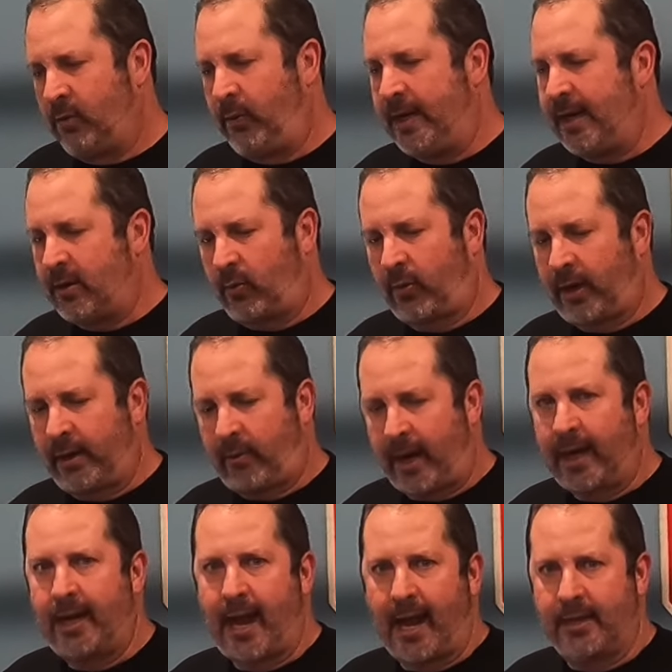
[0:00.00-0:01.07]
we need to really
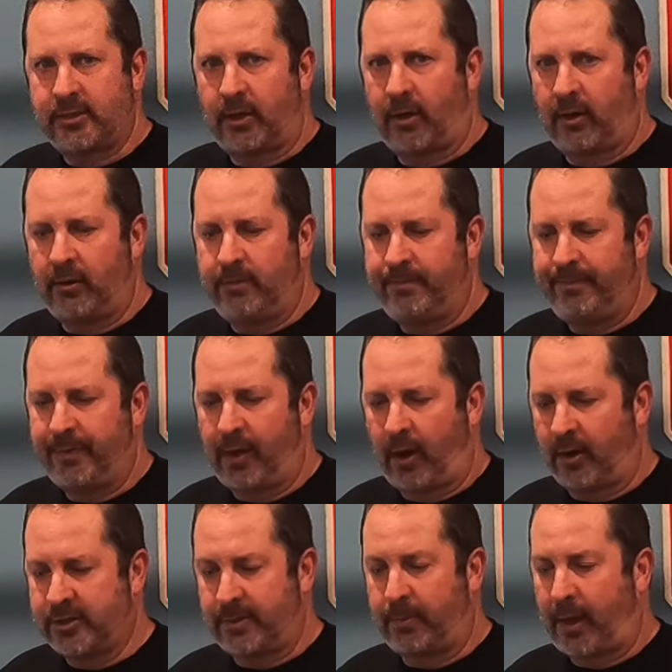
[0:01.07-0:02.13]
recognize
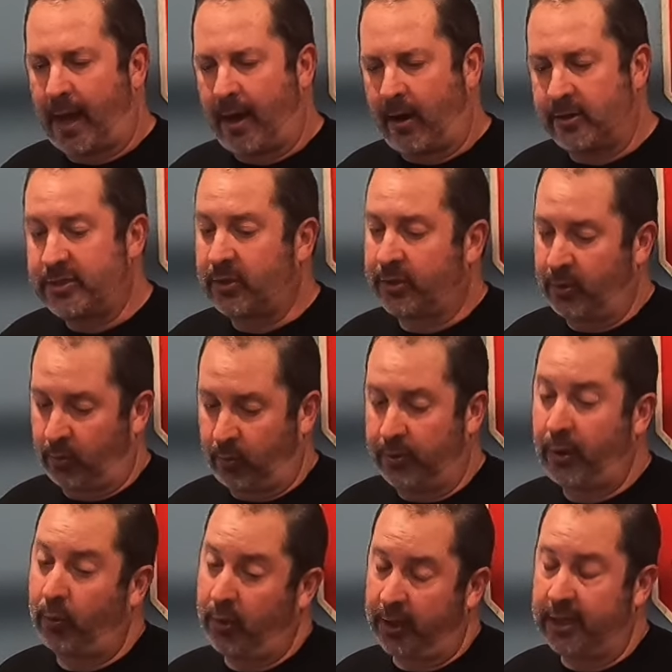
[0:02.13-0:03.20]
our suppliers.
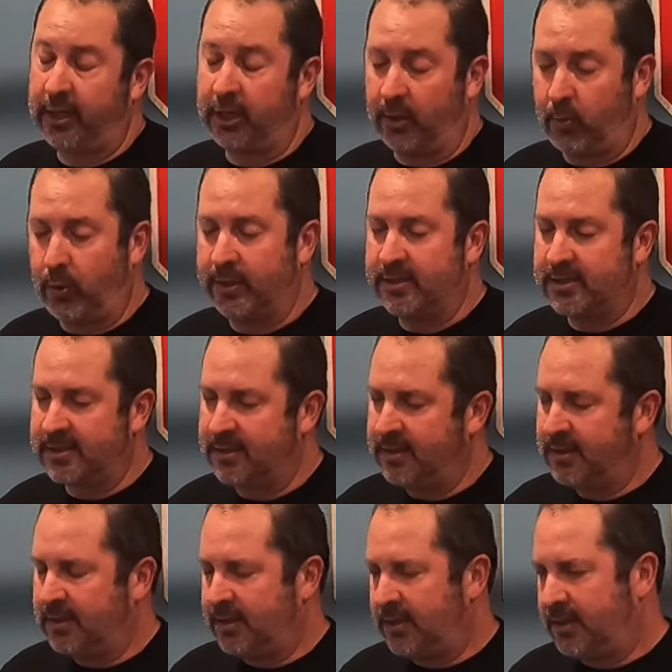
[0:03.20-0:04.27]
They're really good ones.